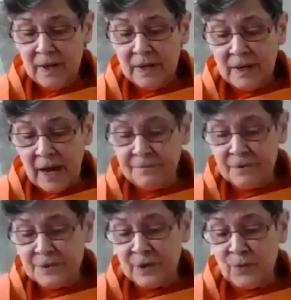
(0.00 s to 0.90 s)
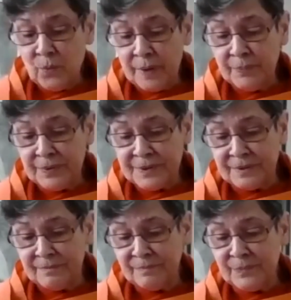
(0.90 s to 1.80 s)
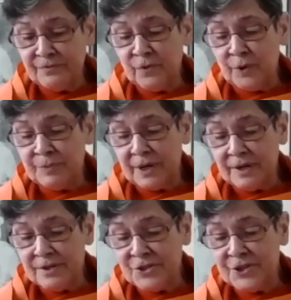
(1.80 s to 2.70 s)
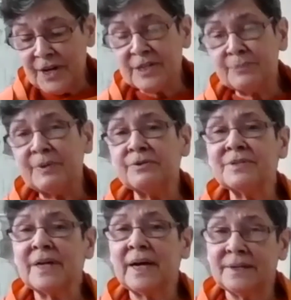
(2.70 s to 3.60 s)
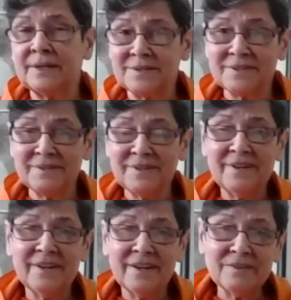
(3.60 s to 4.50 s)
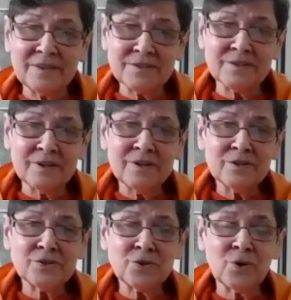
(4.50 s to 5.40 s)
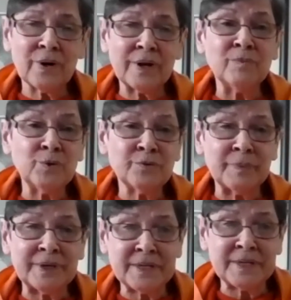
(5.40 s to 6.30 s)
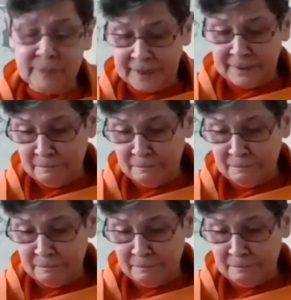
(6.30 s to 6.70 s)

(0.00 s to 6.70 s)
Lifers in one prison performed Shakespeare's Titus, and this story moved me deeply.